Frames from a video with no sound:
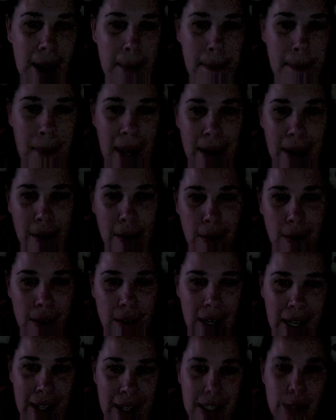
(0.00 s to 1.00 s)
and Make Her
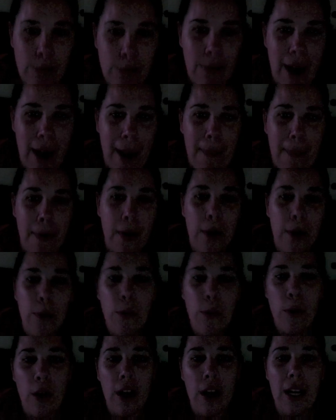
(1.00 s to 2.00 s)
Dance rapper
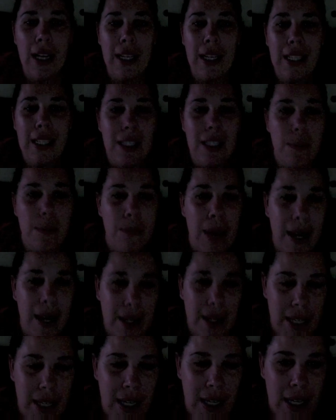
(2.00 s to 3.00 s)
were
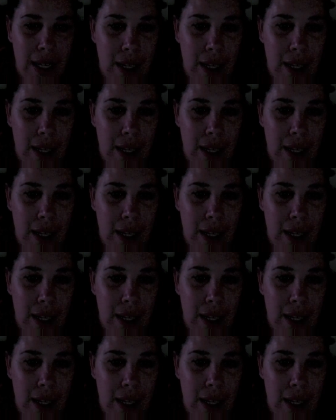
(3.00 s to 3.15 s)
expecting.